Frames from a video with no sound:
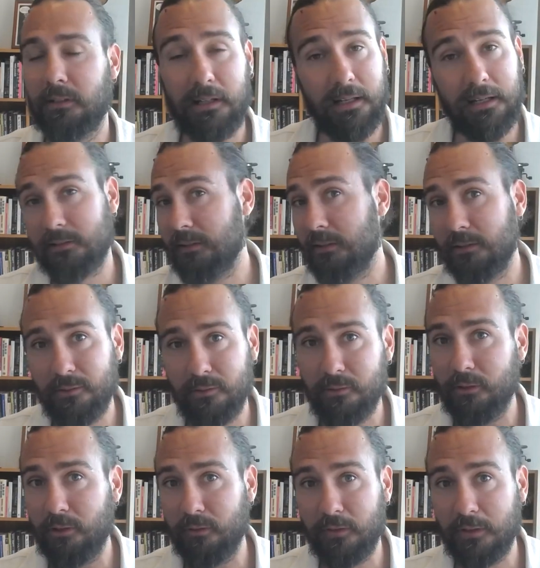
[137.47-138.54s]
classical,
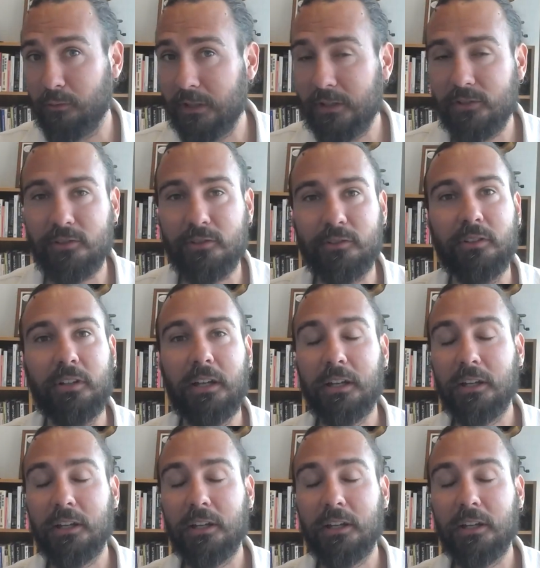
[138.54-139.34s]
configurational,